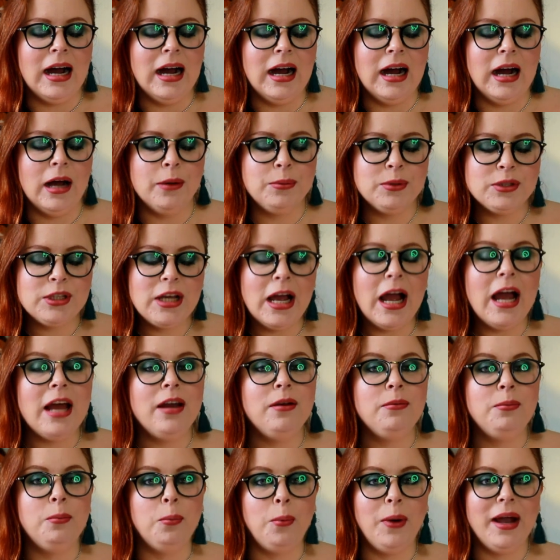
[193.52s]
I was
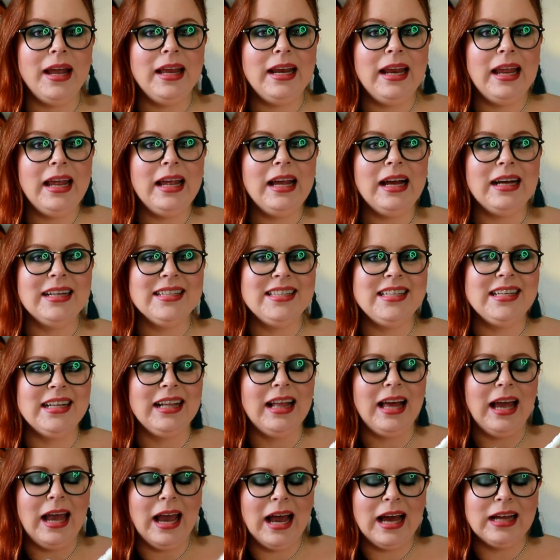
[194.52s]
kind of waiting until
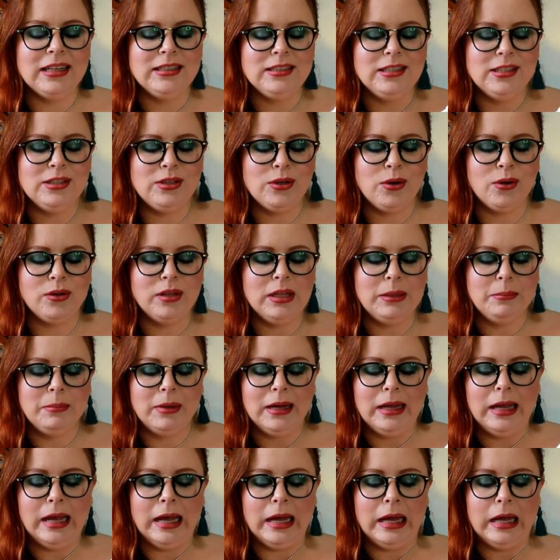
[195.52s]
I had the doll in
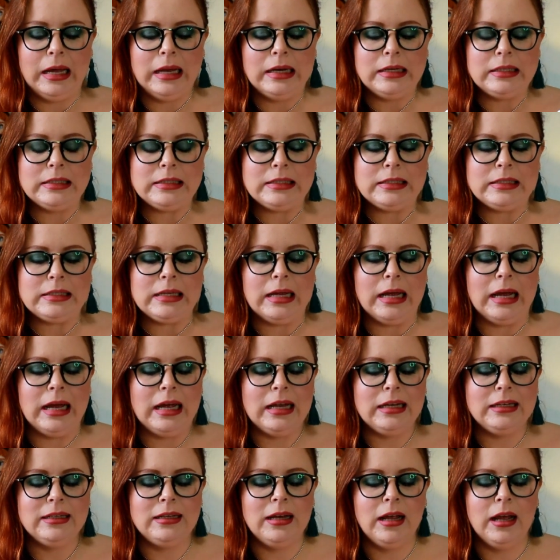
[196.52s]
my hands,
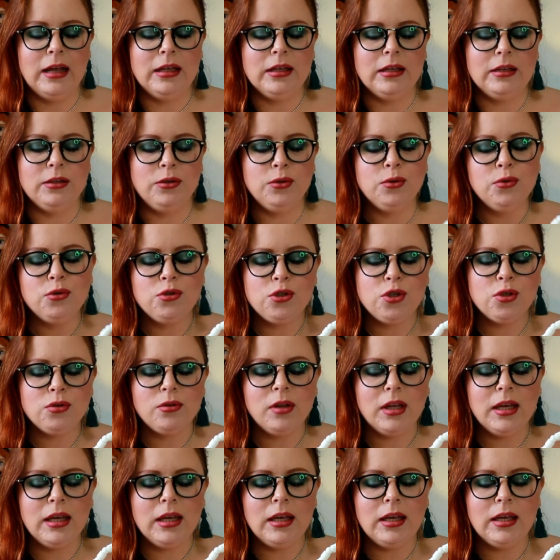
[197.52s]
and
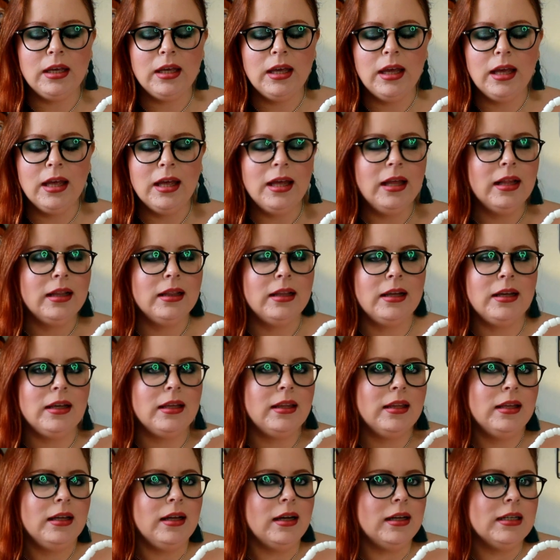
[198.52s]
usually like
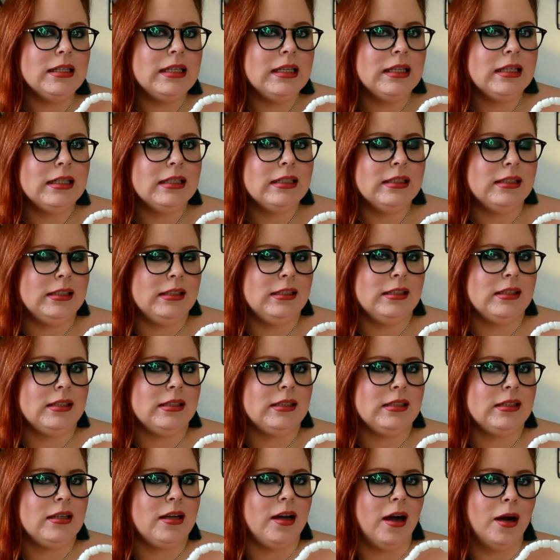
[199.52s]
the ideas
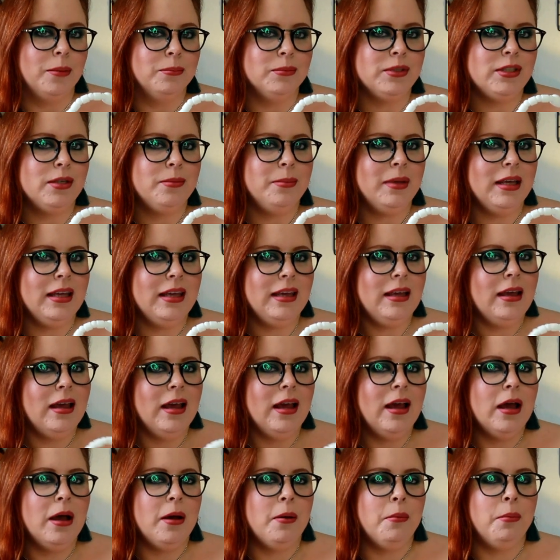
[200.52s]
just come to me
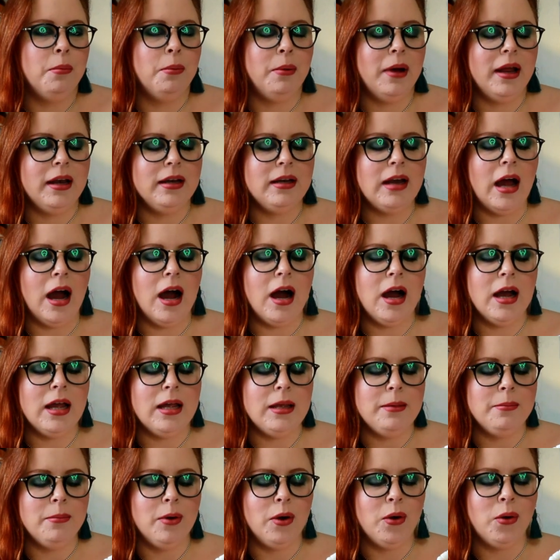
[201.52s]
when
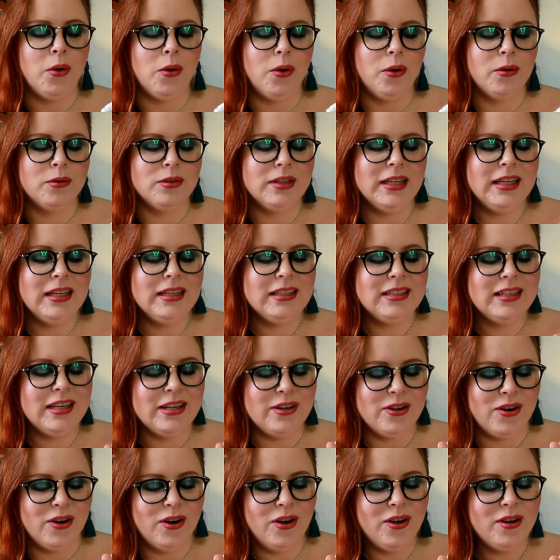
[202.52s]
I'm holding the
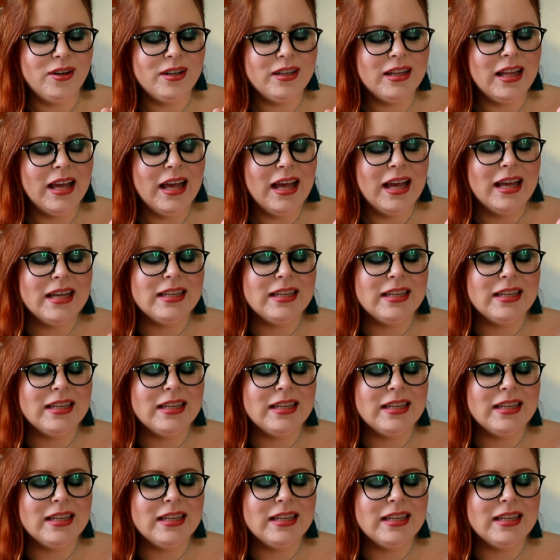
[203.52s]
doll.